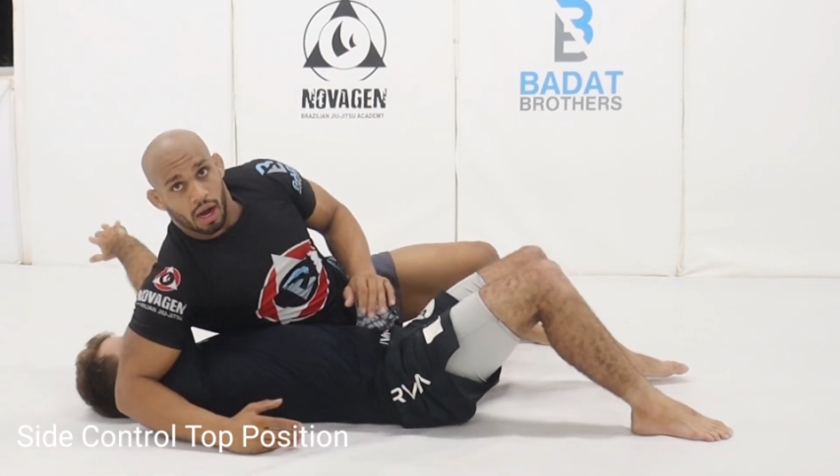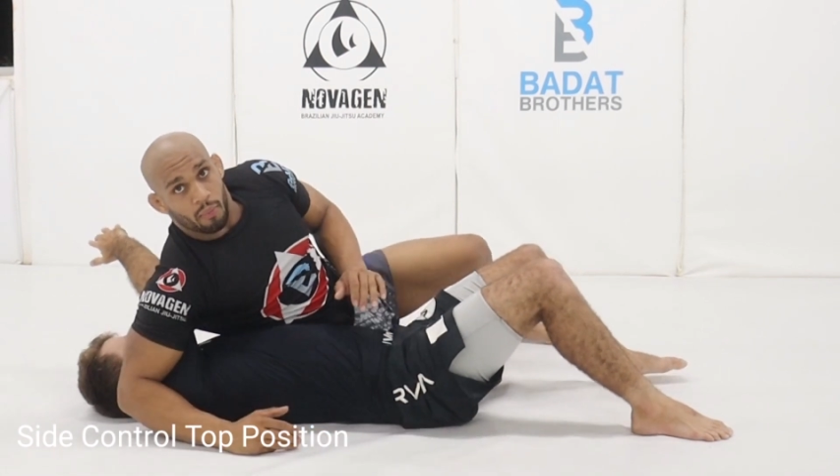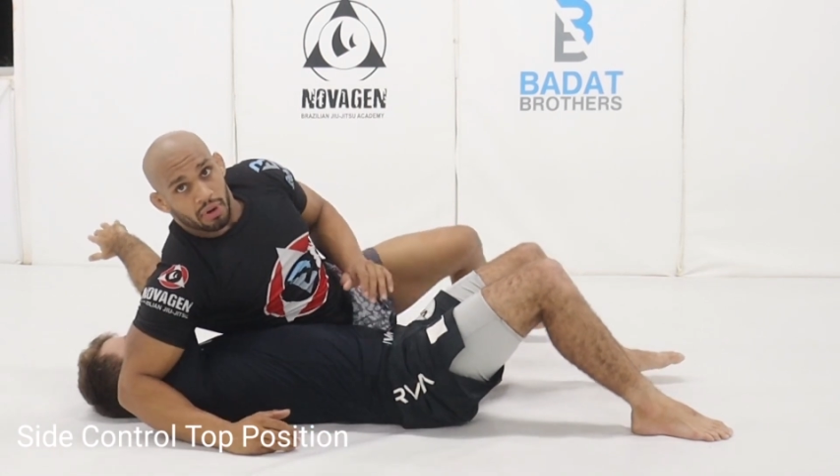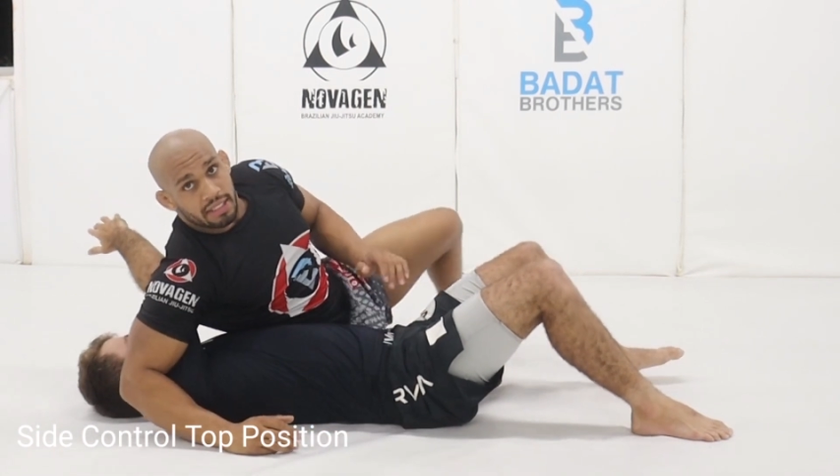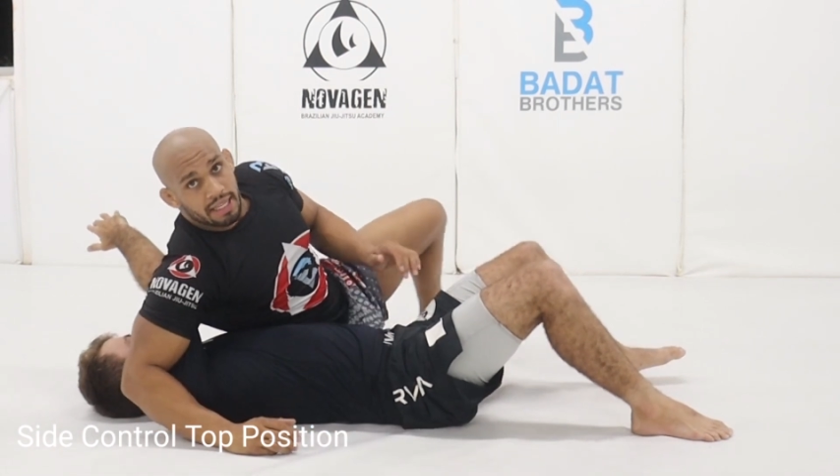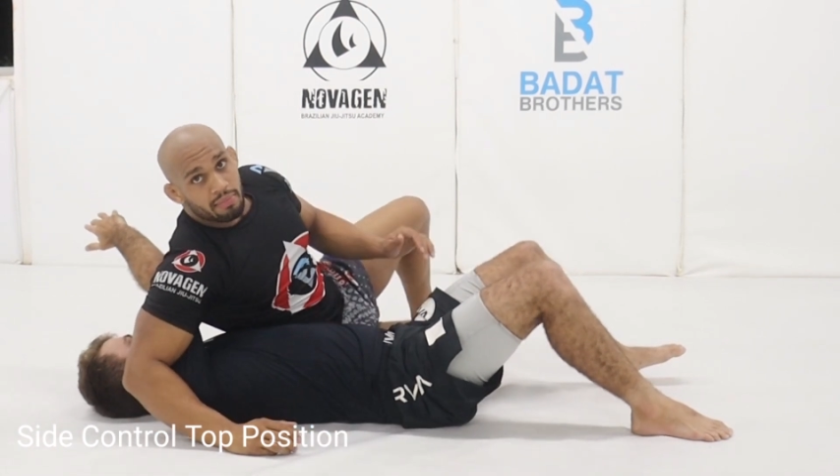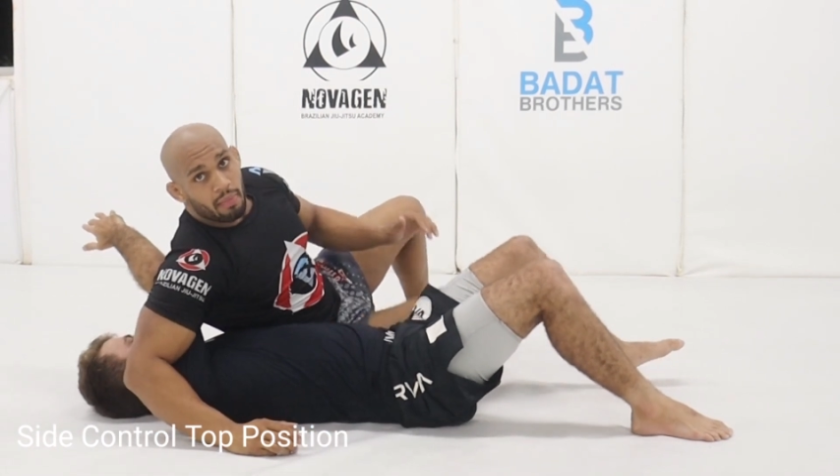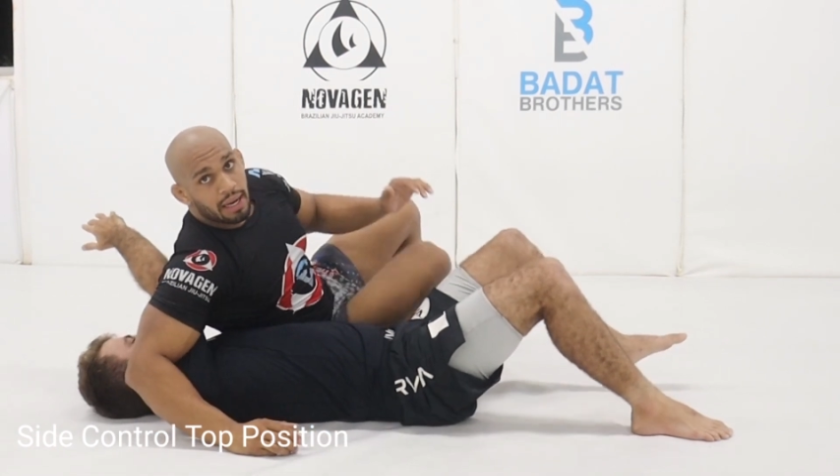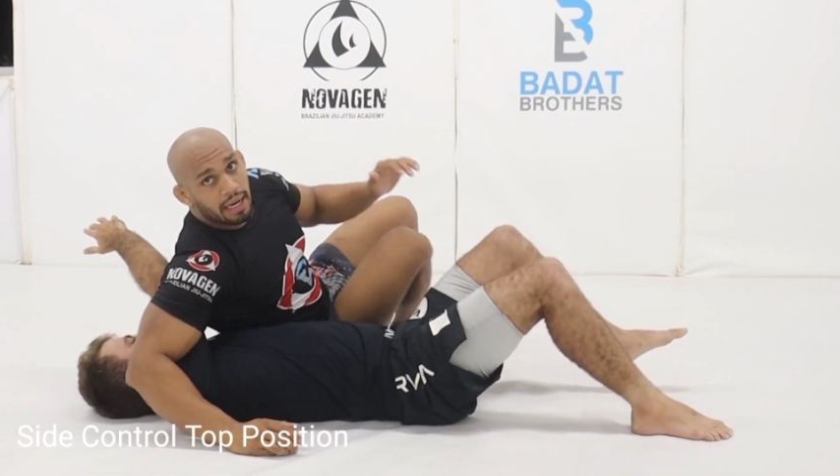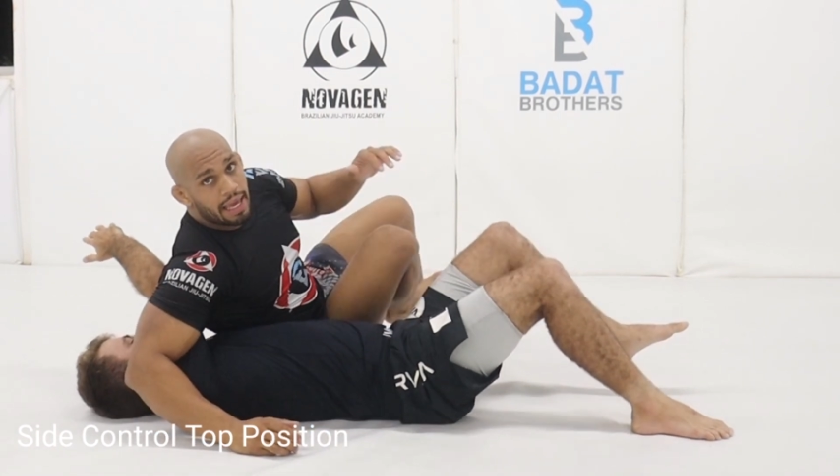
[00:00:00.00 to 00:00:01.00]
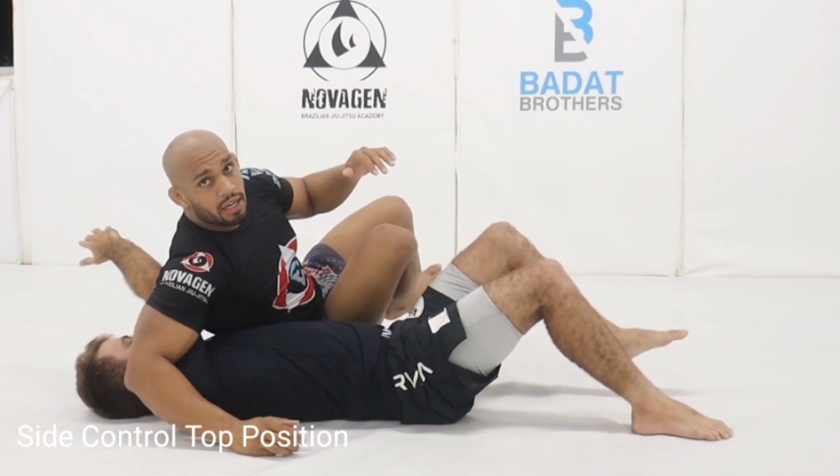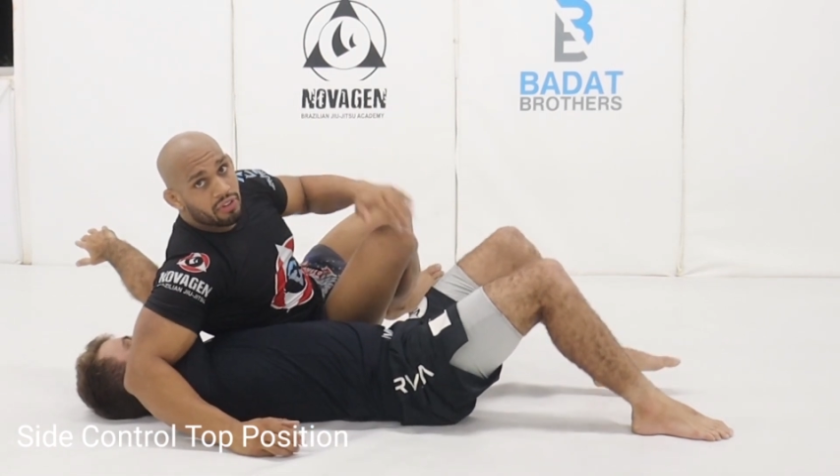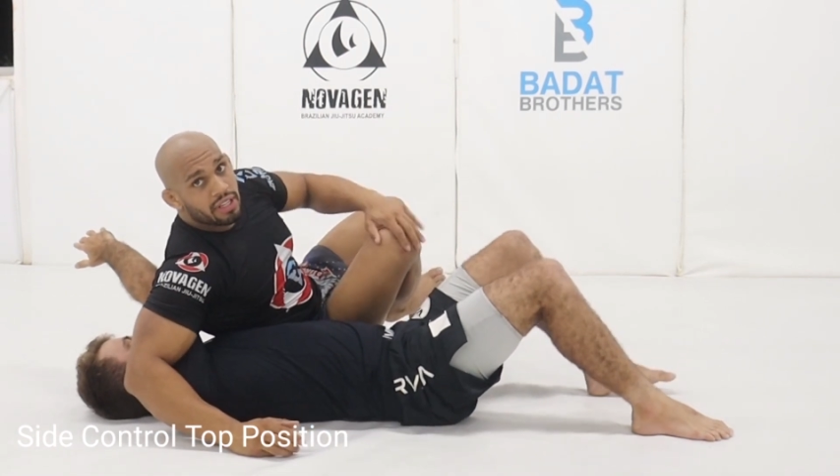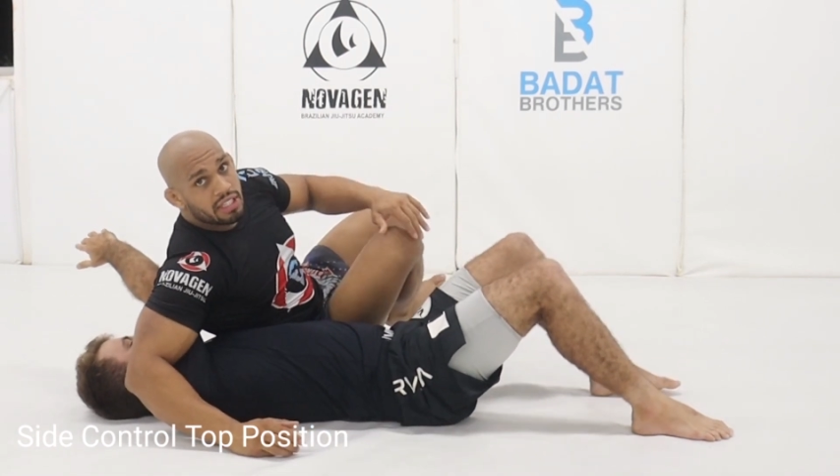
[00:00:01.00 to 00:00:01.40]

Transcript: I'm going to take my leg on the